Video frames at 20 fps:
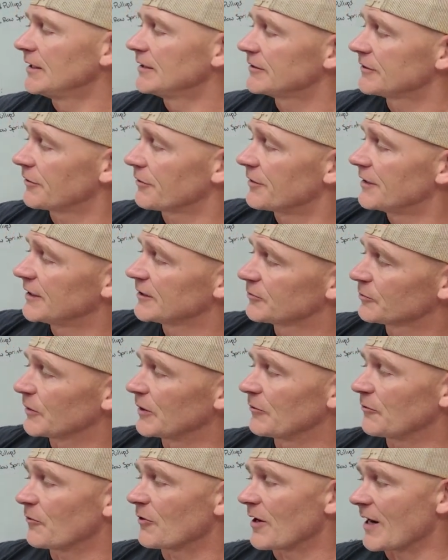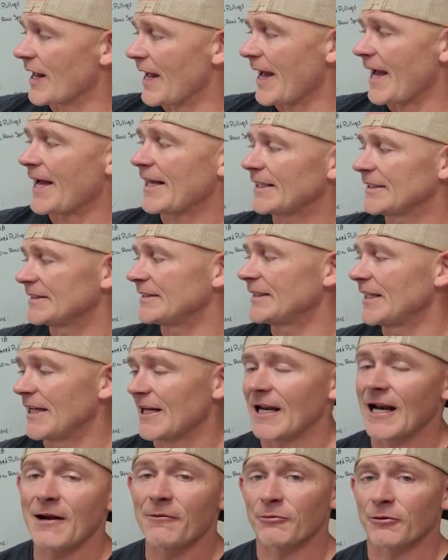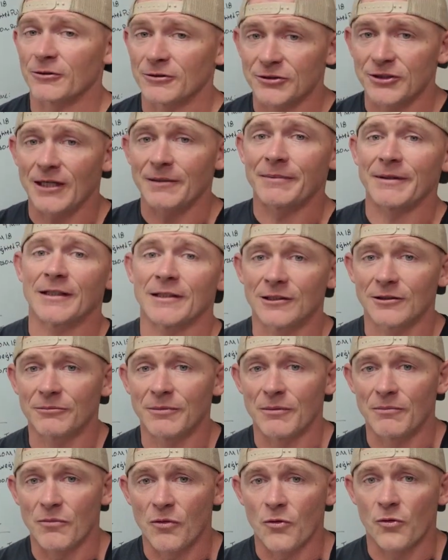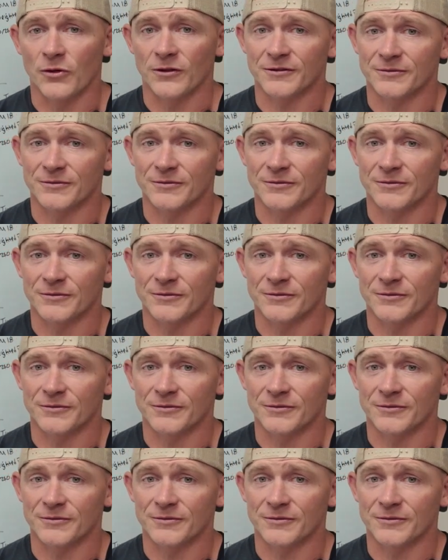So this week we're going to add a set, and we're going to try to be a little bit more.